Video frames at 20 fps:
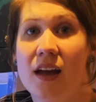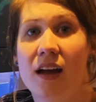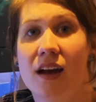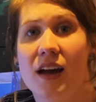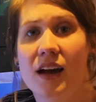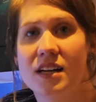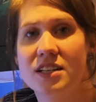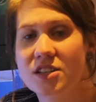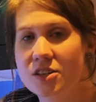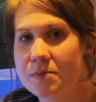
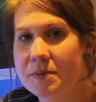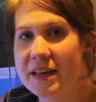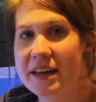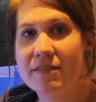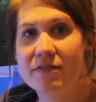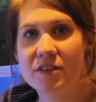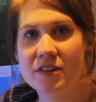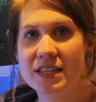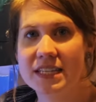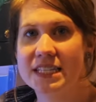Uh, so the plan
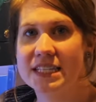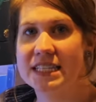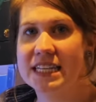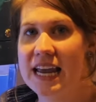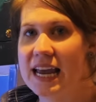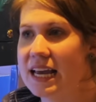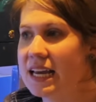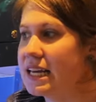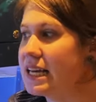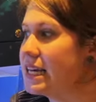for this
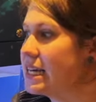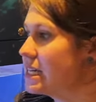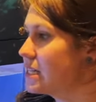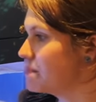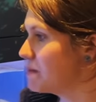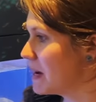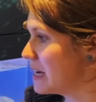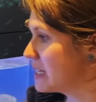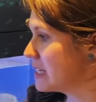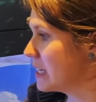tank is
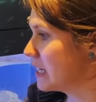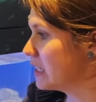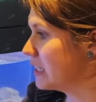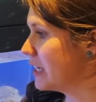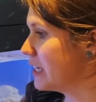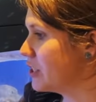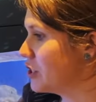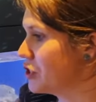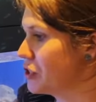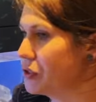
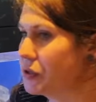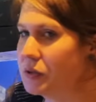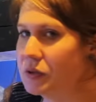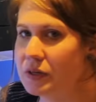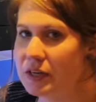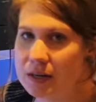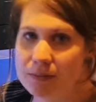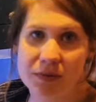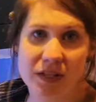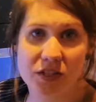basically to
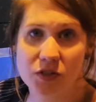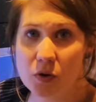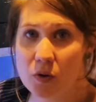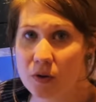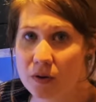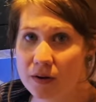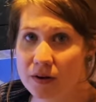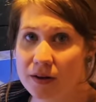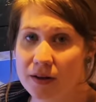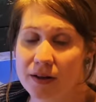keep these
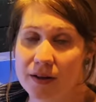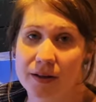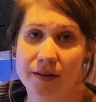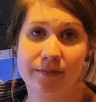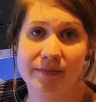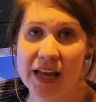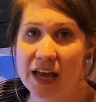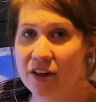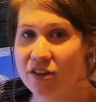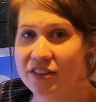coral
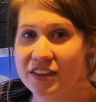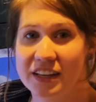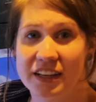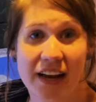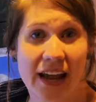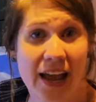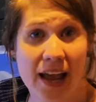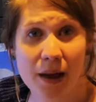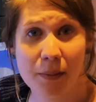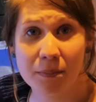healthy and
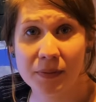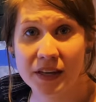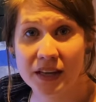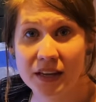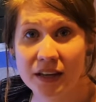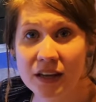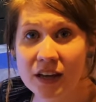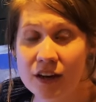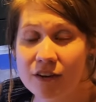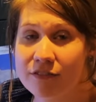
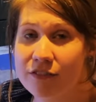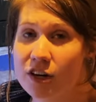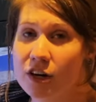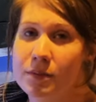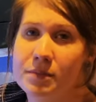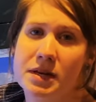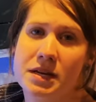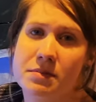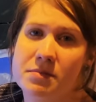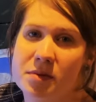happy for a
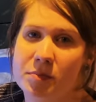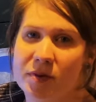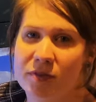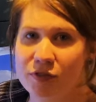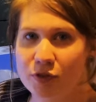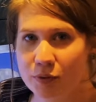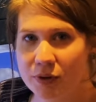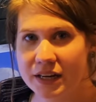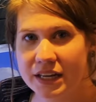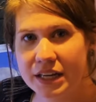minimum of
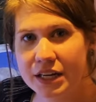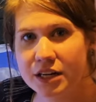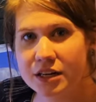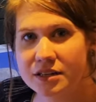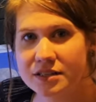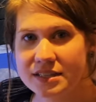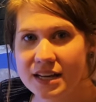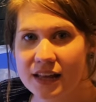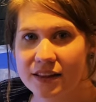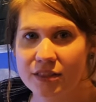three
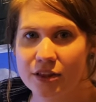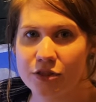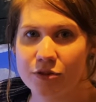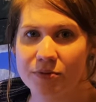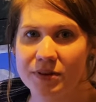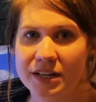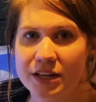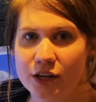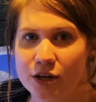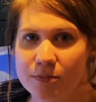years. At the
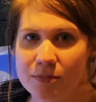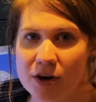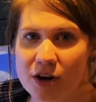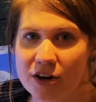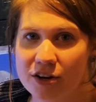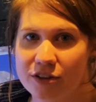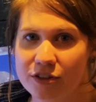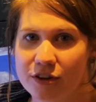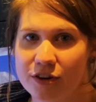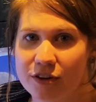three-year
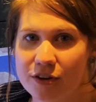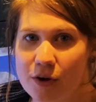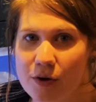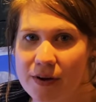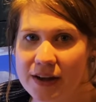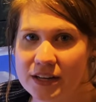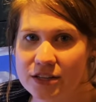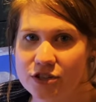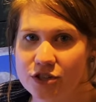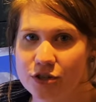mark, they're
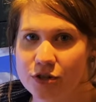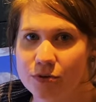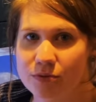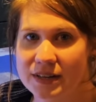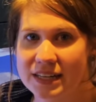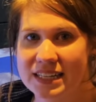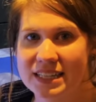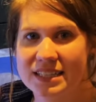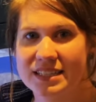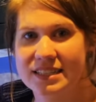going to
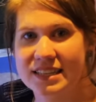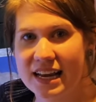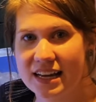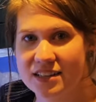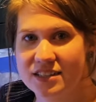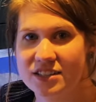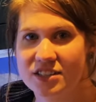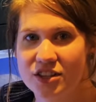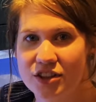reassess